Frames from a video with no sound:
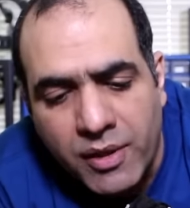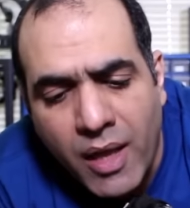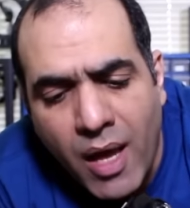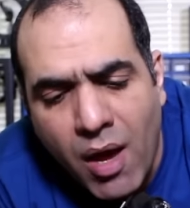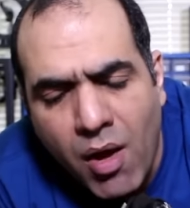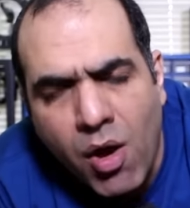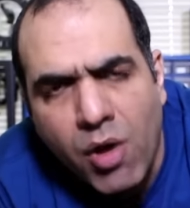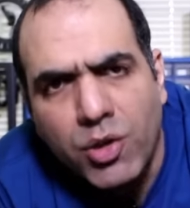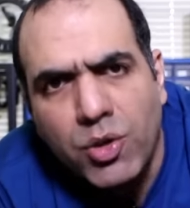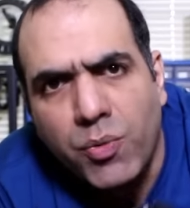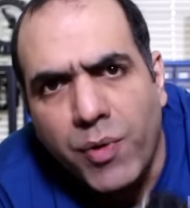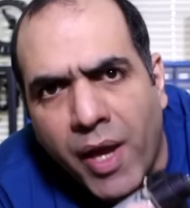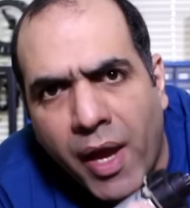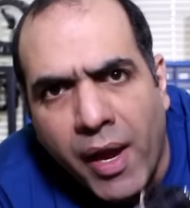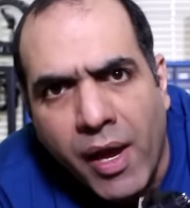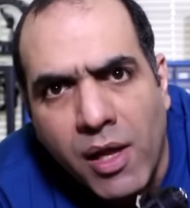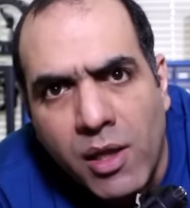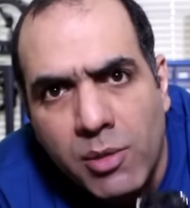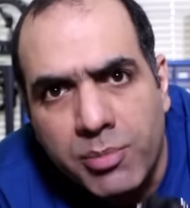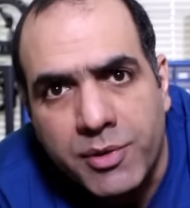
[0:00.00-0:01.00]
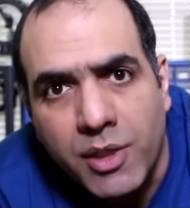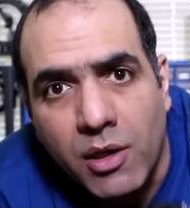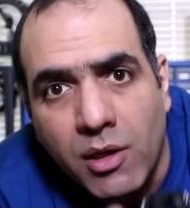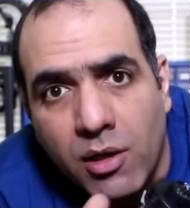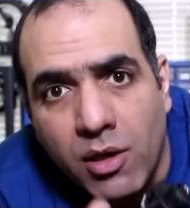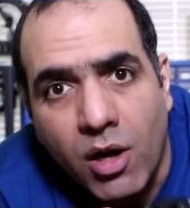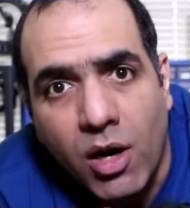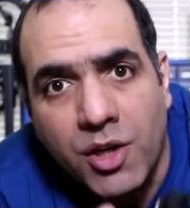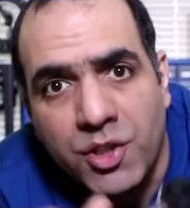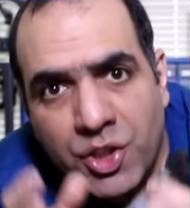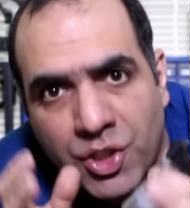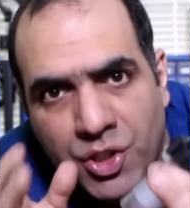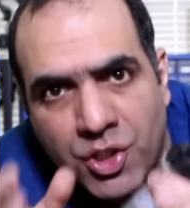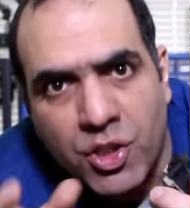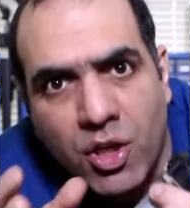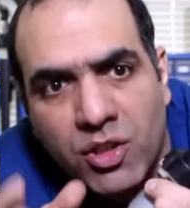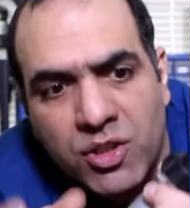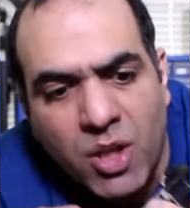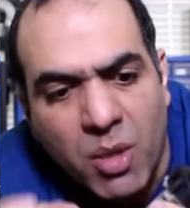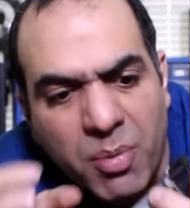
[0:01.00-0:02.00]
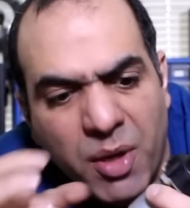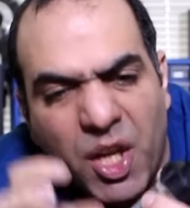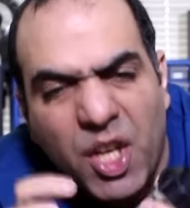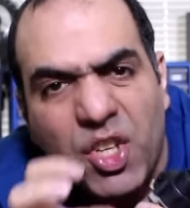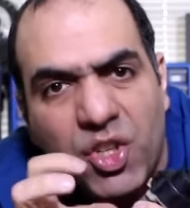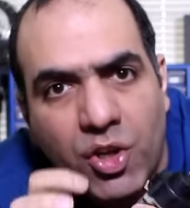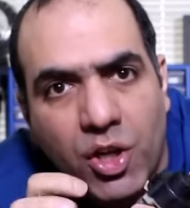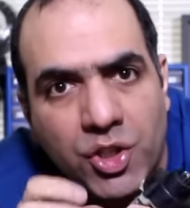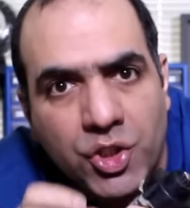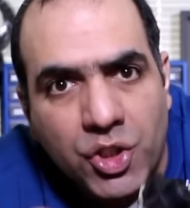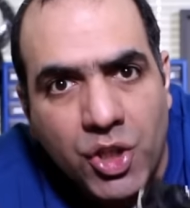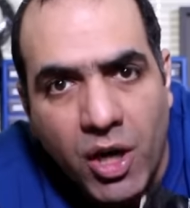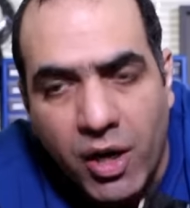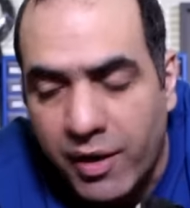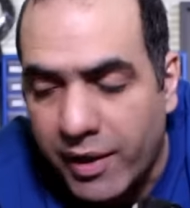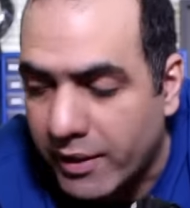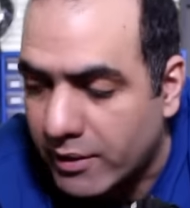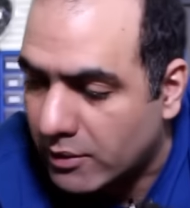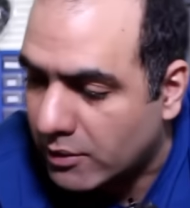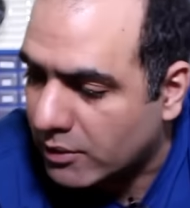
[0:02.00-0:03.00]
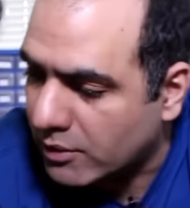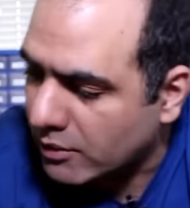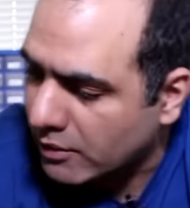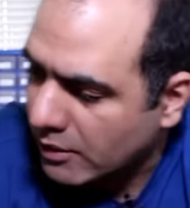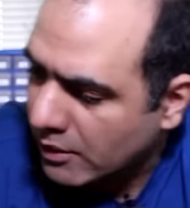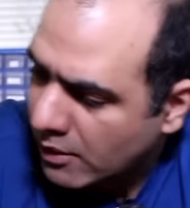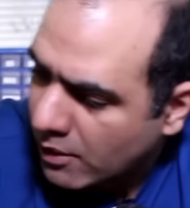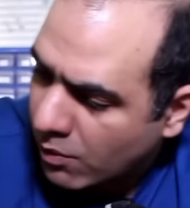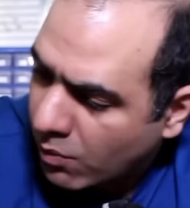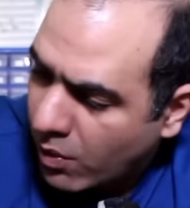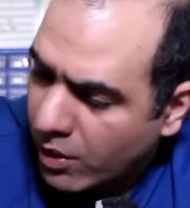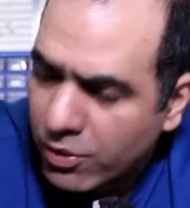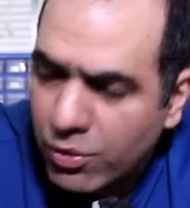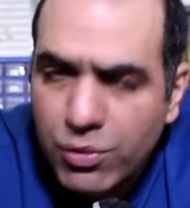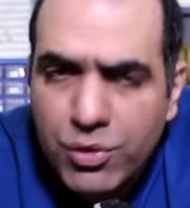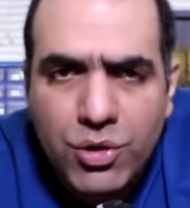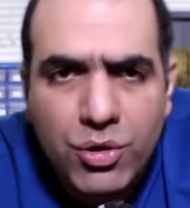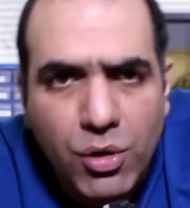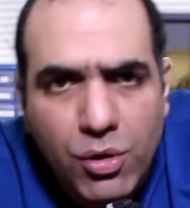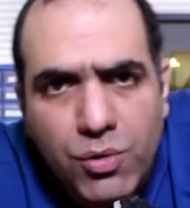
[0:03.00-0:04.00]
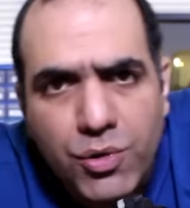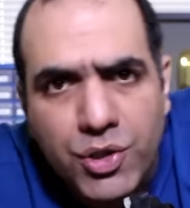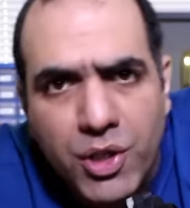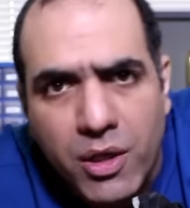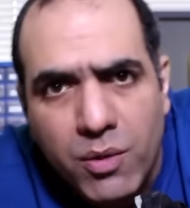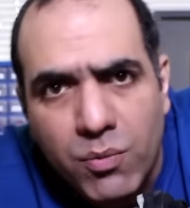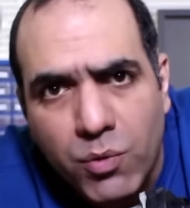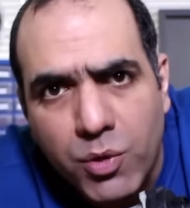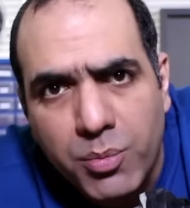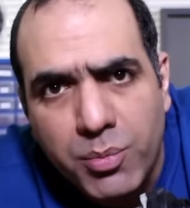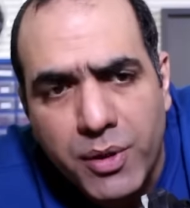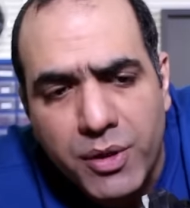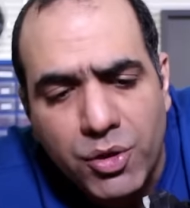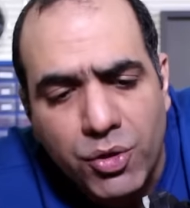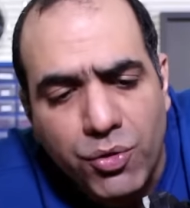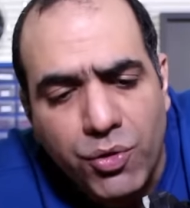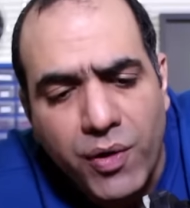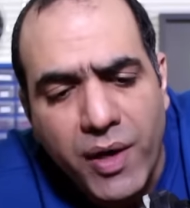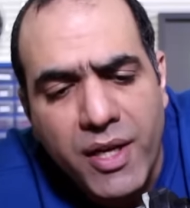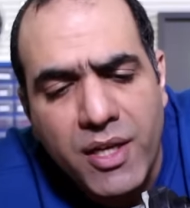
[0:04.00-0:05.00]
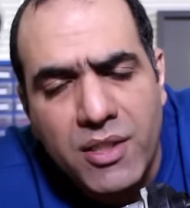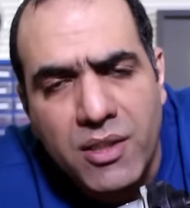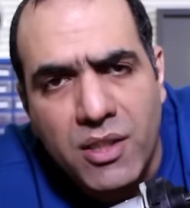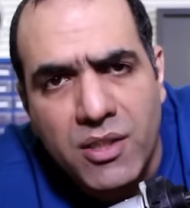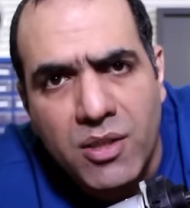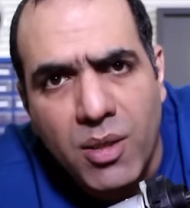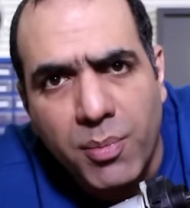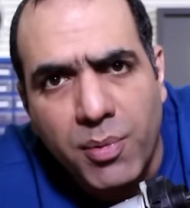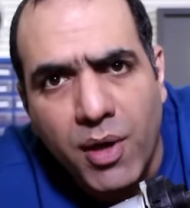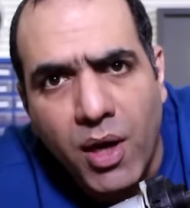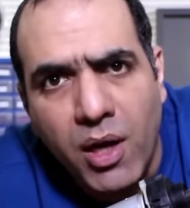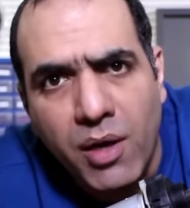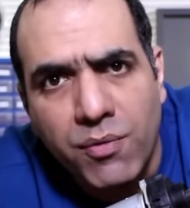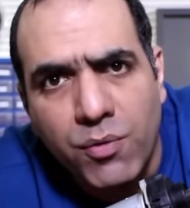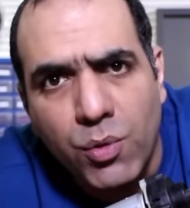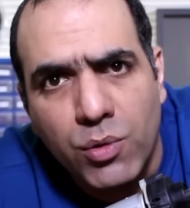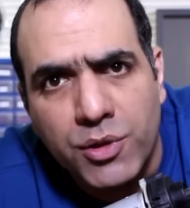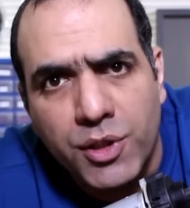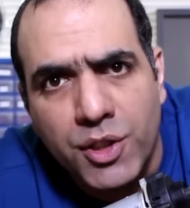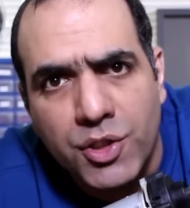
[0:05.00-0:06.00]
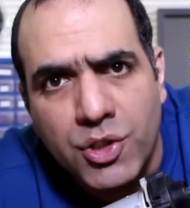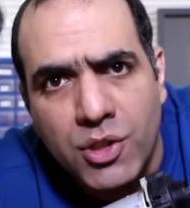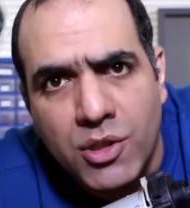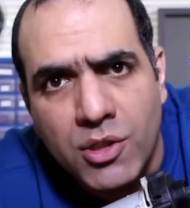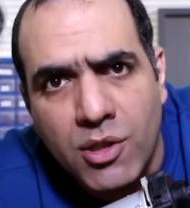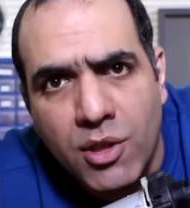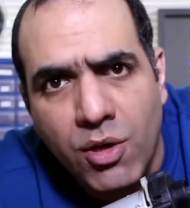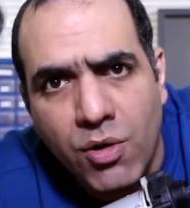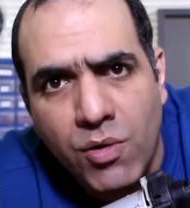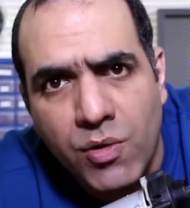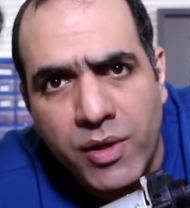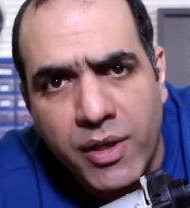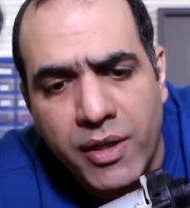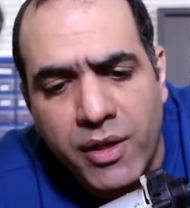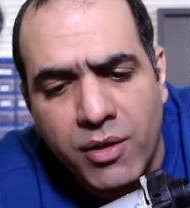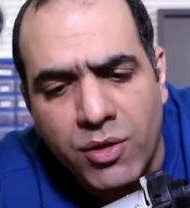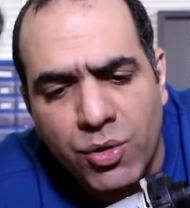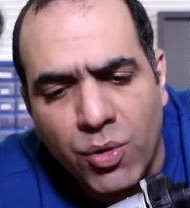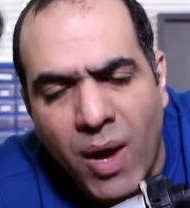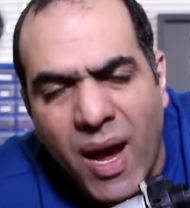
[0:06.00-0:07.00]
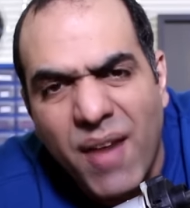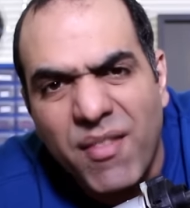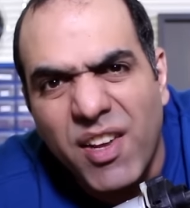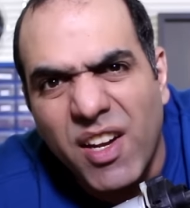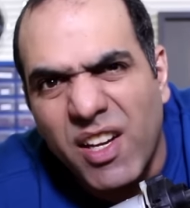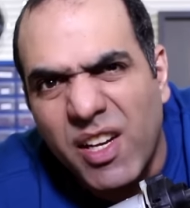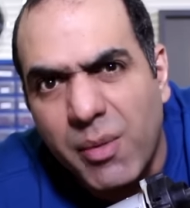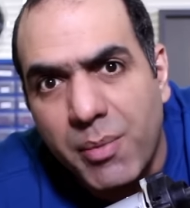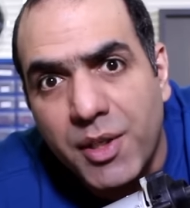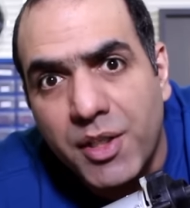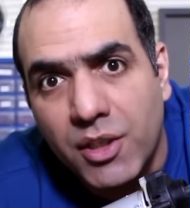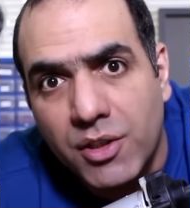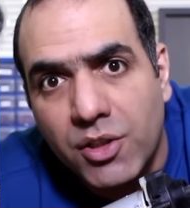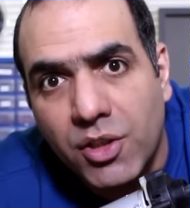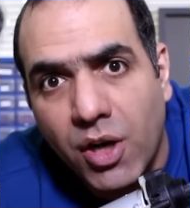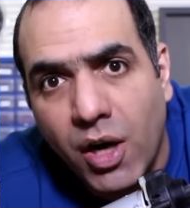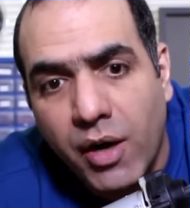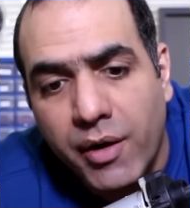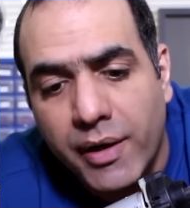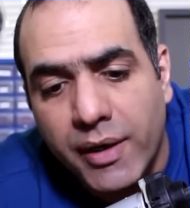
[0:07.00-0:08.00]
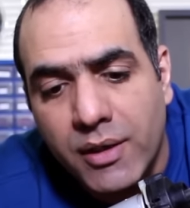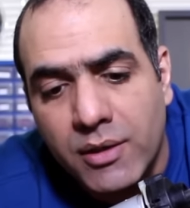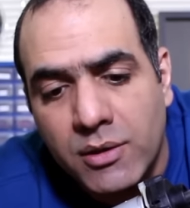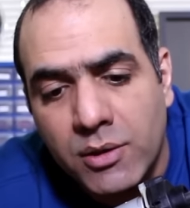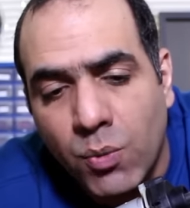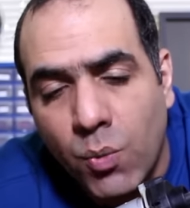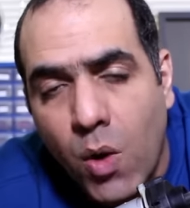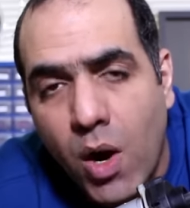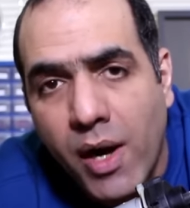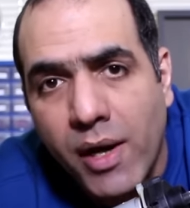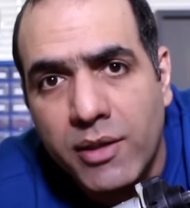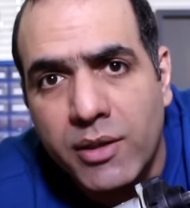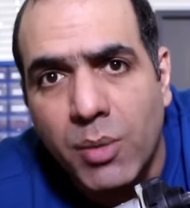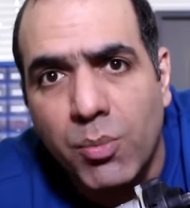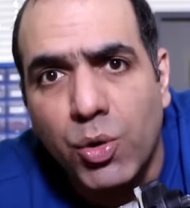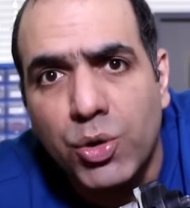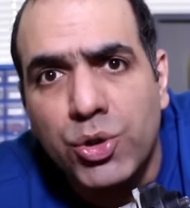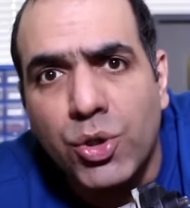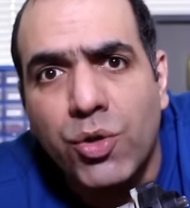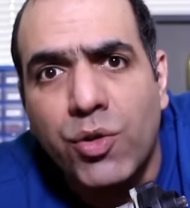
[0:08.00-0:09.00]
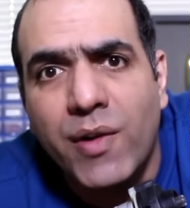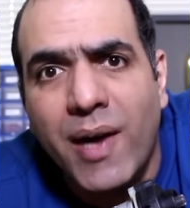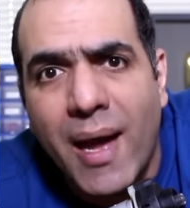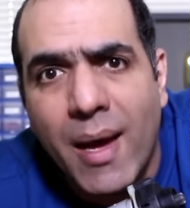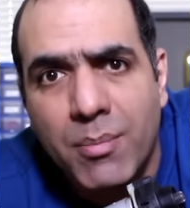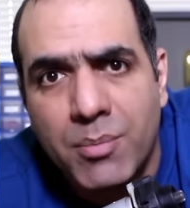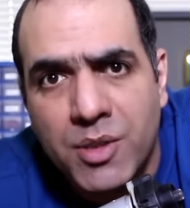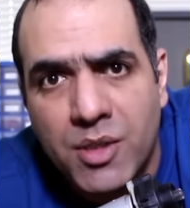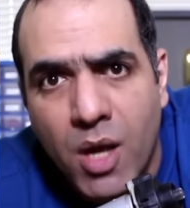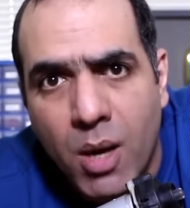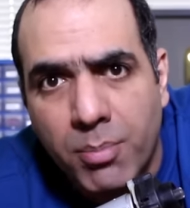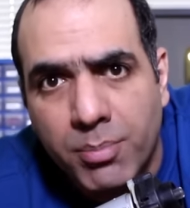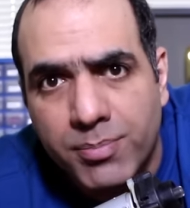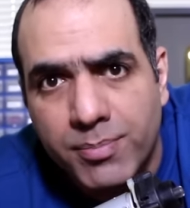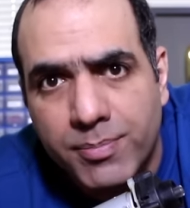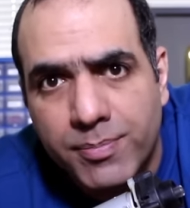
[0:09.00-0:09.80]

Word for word: Now how do we help the large startup inrush current? One good solution would be to raise the supply voltage slowly to have a limited current while the motor ramps up.